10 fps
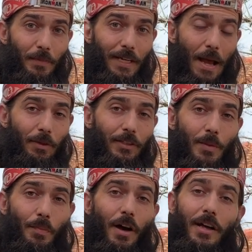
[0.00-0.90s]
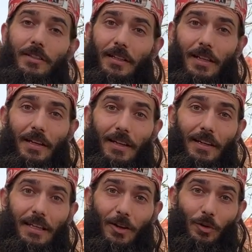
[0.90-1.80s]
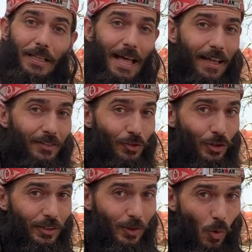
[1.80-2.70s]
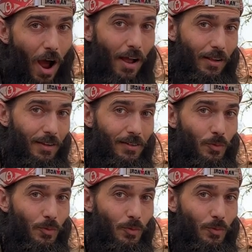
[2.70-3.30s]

metabolism, but it only lasts for a little while.